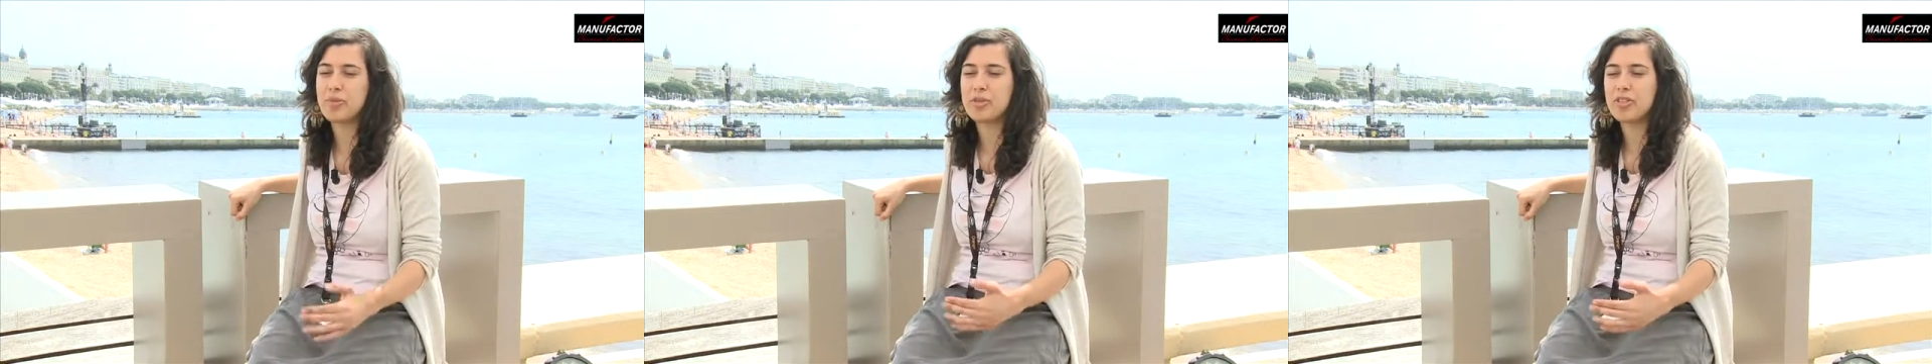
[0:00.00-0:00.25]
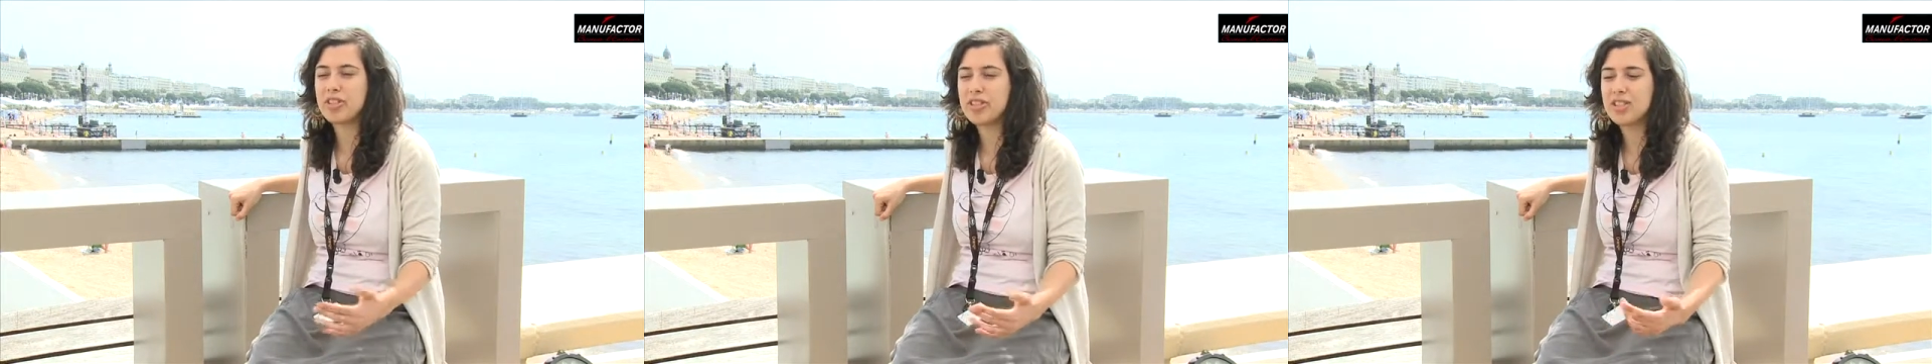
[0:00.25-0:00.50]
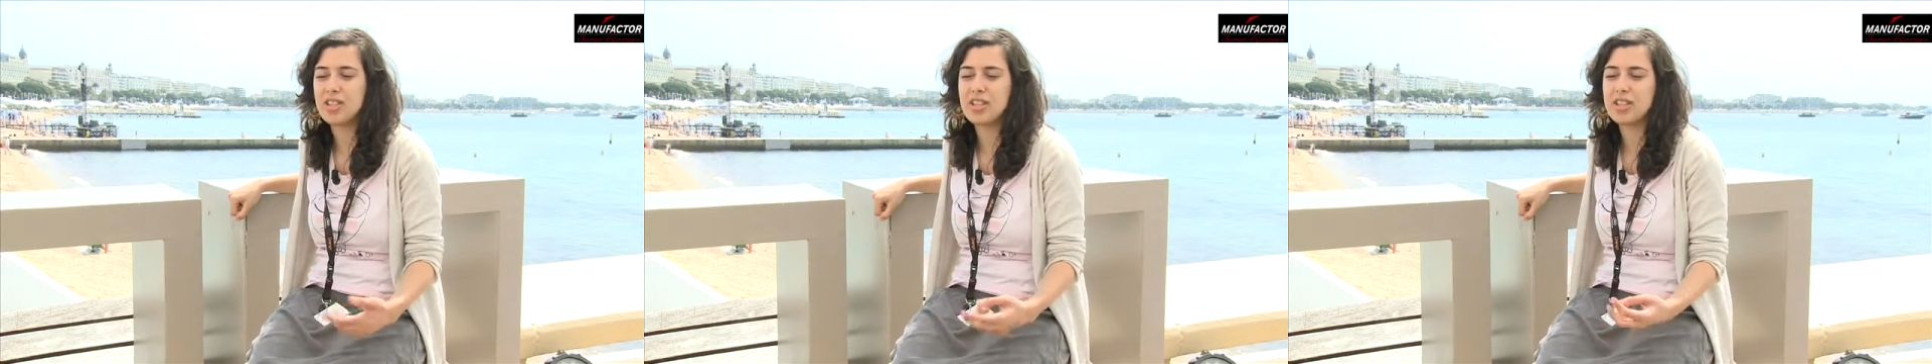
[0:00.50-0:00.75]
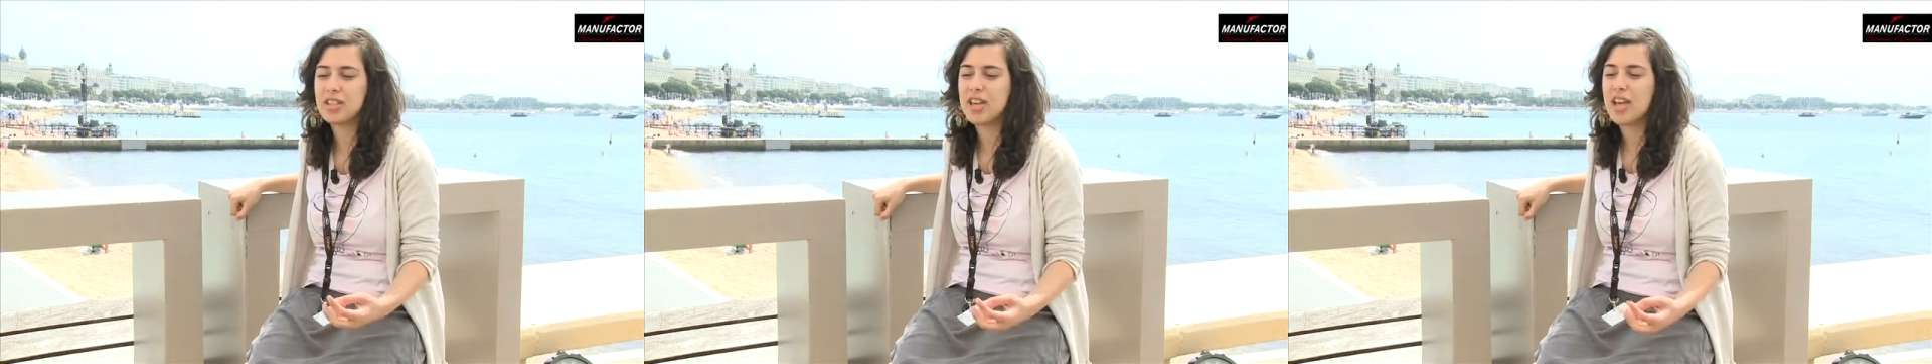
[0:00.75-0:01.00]
but you can see
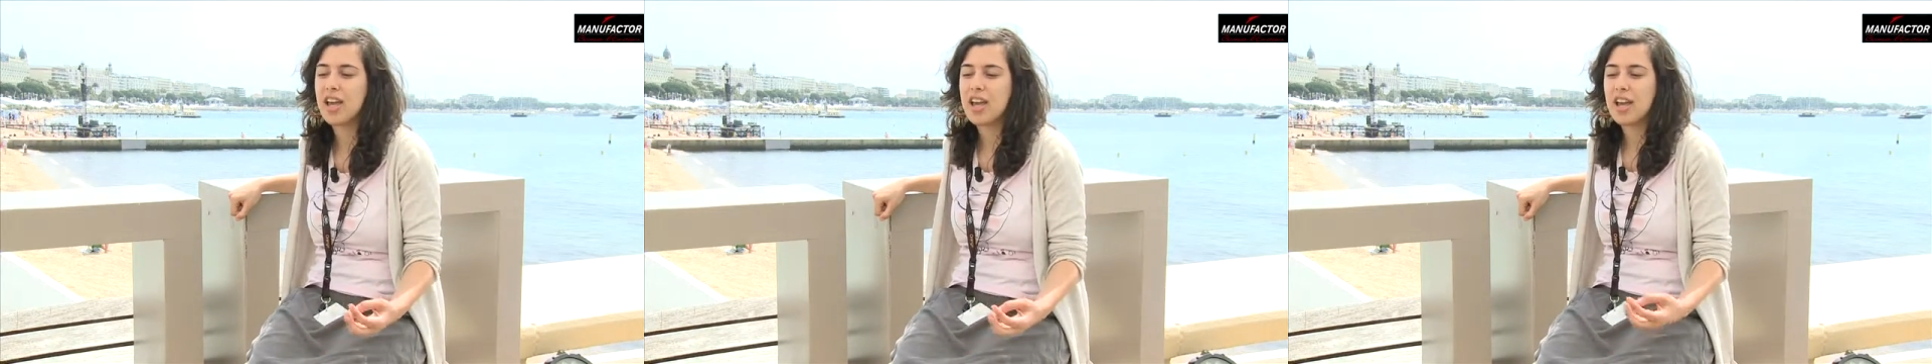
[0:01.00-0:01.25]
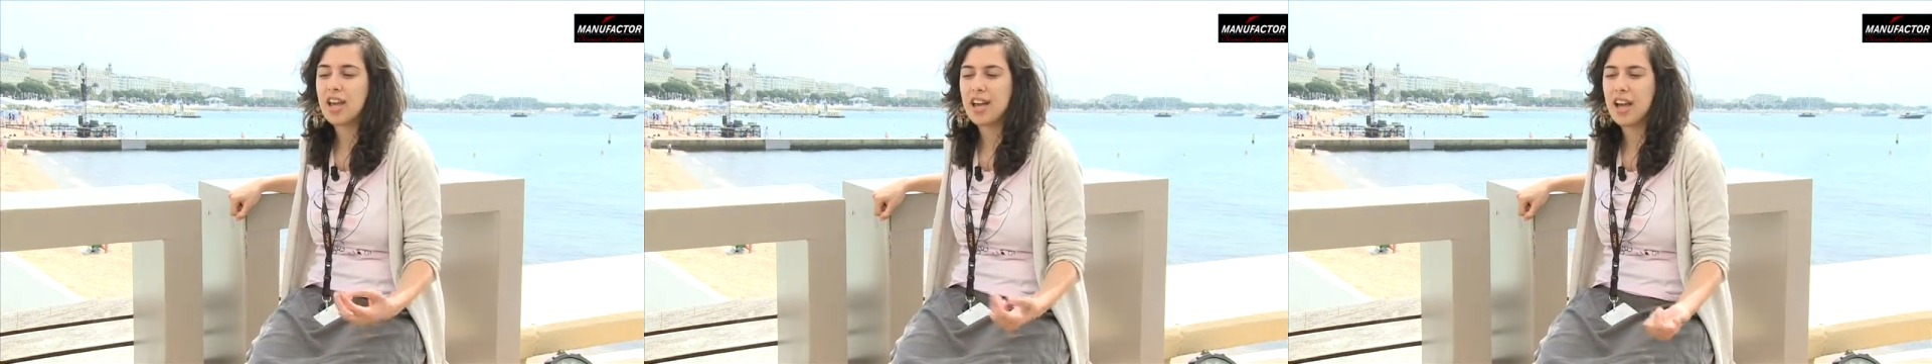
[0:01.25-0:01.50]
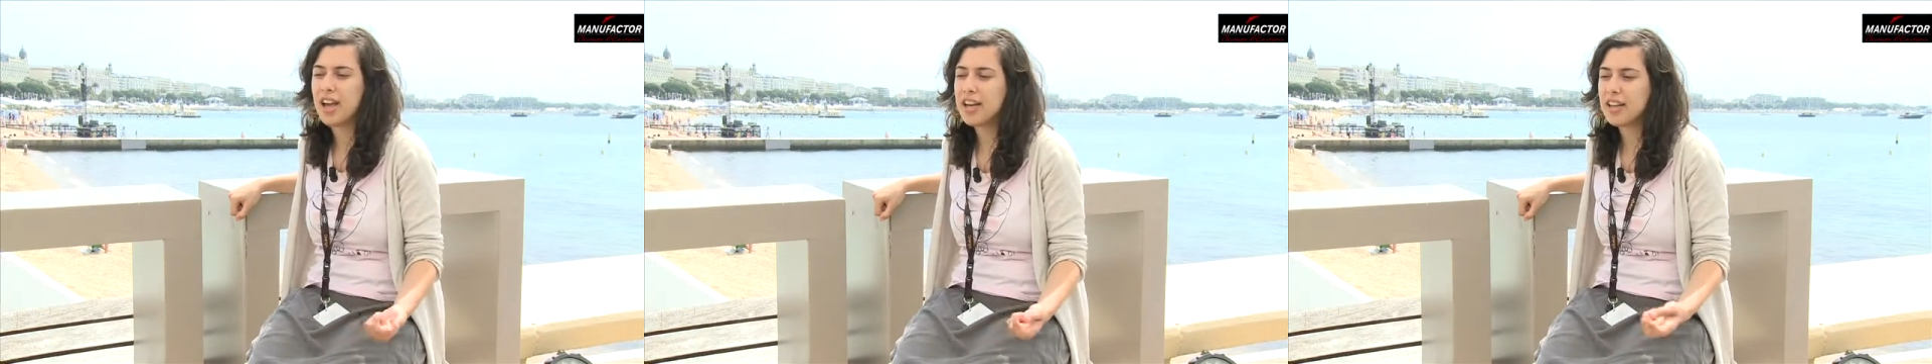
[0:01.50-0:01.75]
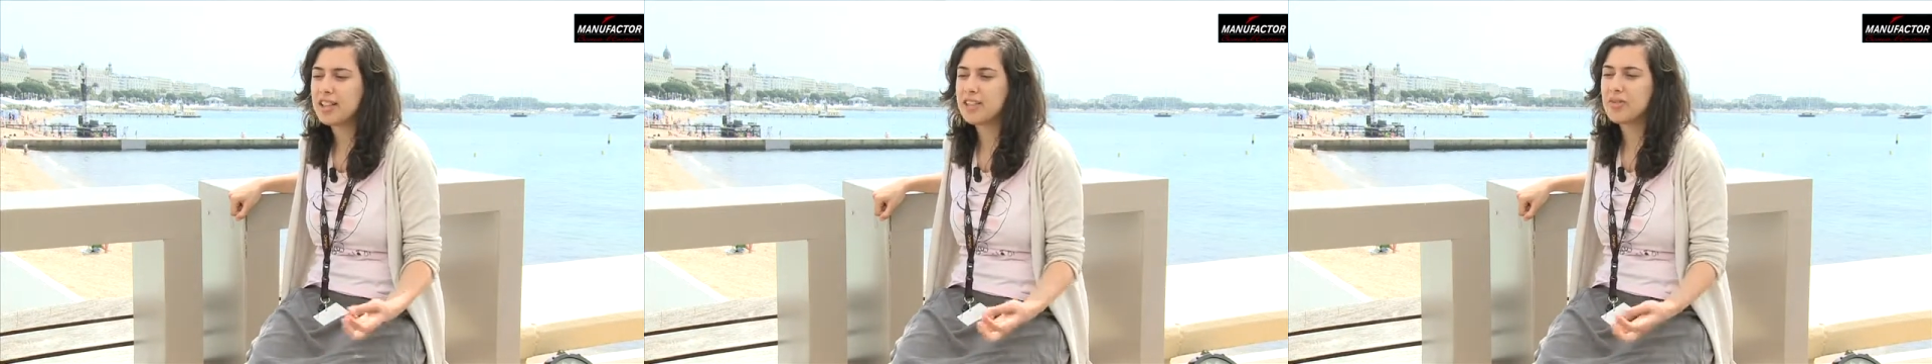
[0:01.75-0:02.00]
this in
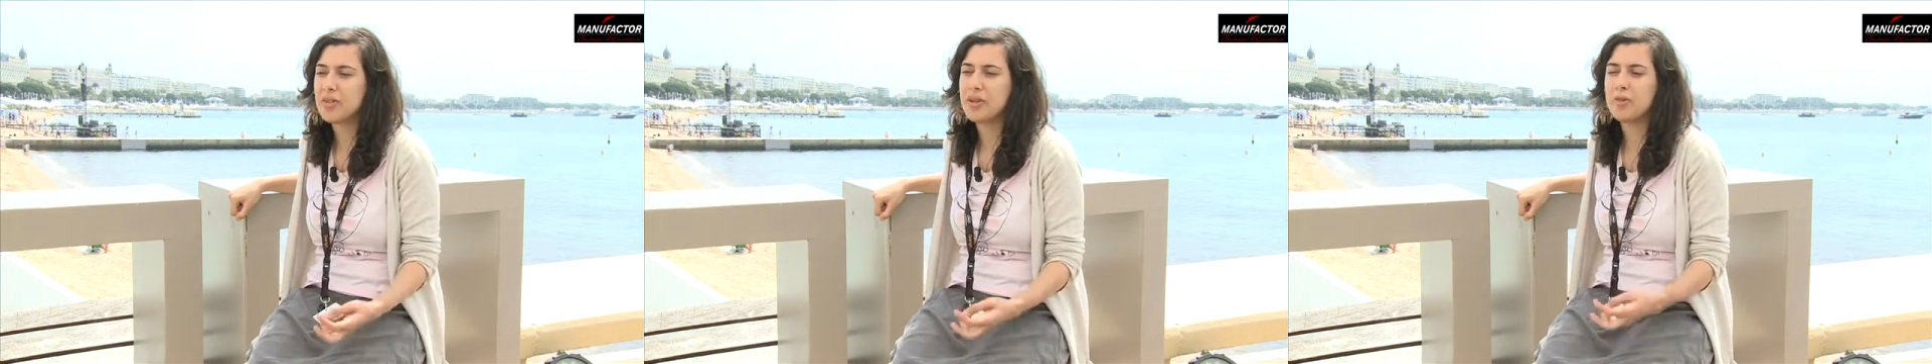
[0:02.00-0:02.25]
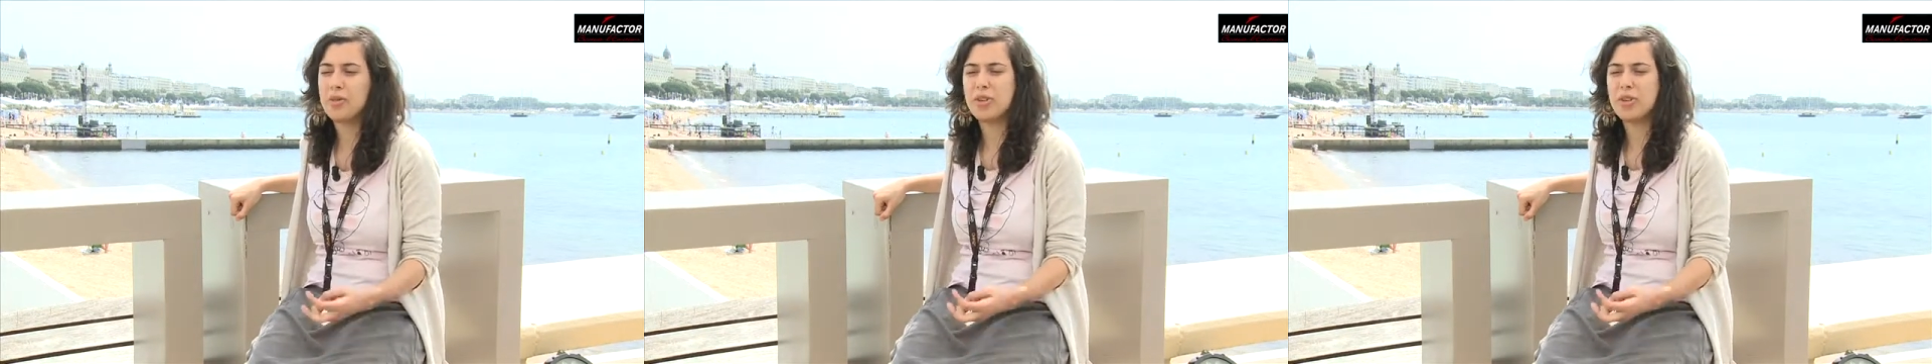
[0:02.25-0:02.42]
Haneke's film, you